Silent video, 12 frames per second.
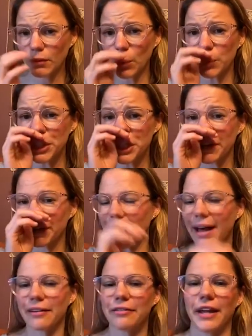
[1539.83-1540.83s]
We share a
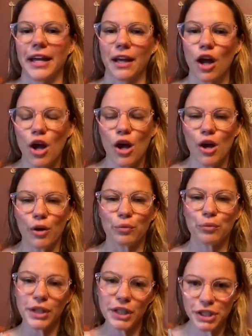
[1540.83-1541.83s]
lot of like
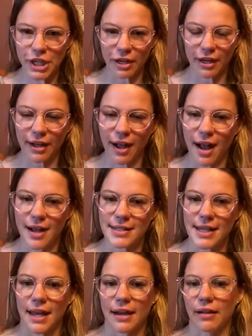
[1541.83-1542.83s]
resharing content,